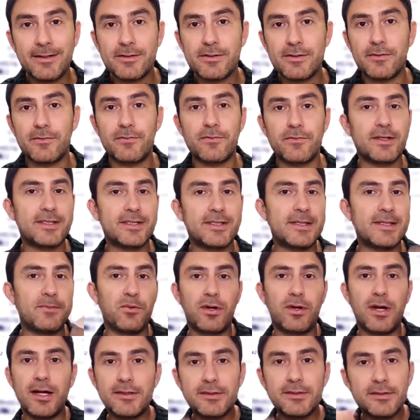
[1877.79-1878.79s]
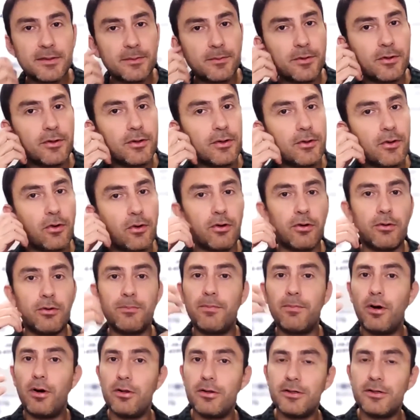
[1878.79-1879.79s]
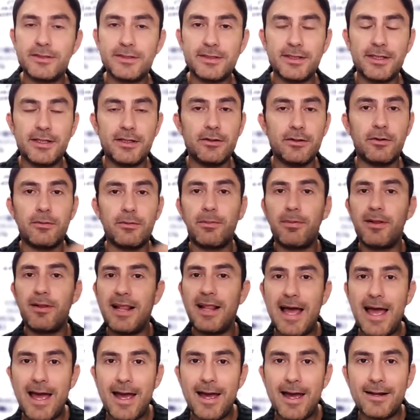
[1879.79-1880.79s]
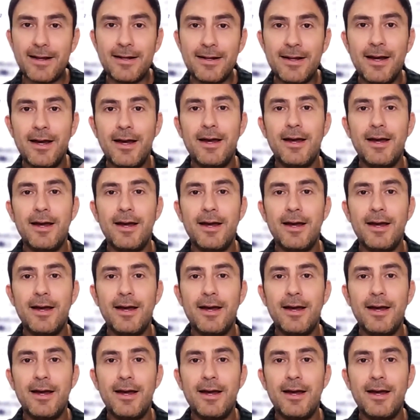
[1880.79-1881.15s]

So for example, customer or policy or plan,